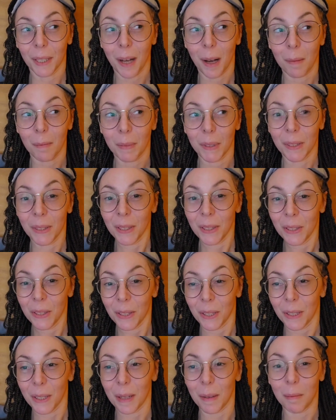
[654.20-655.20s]

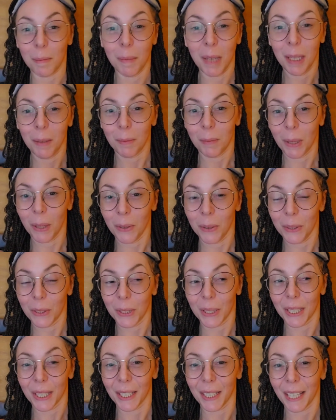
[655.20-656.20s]
competition and meat
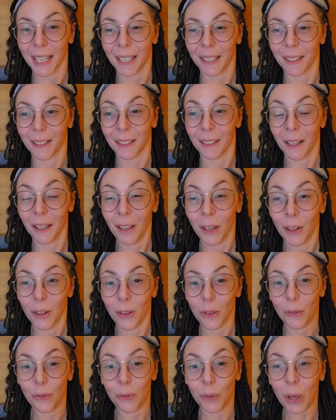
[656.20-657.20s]
poaching and
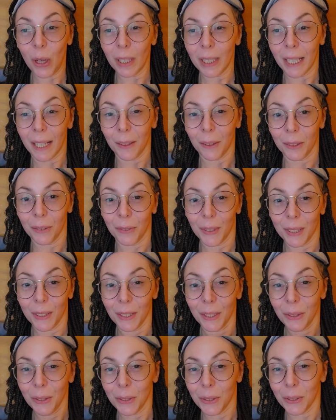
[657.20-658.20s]
the fallout of
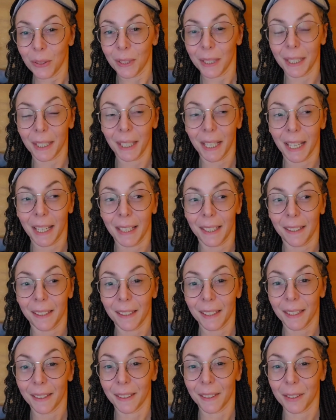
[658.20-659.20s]
adultery
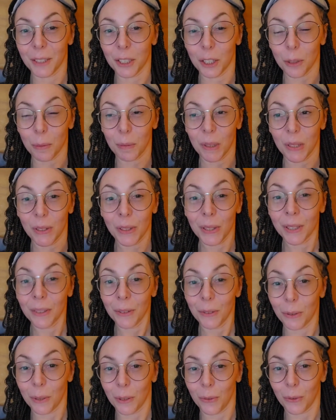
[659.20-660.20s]
and illegitimate
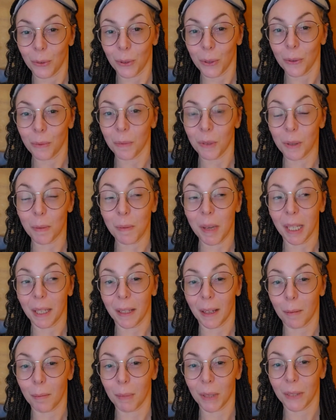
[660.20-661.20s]
children for whom there may
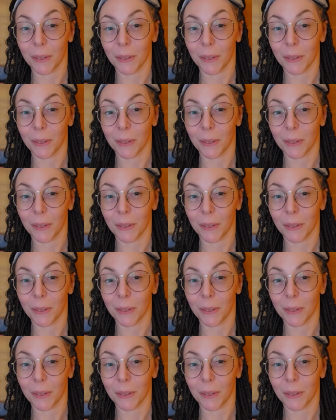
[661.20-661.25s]
not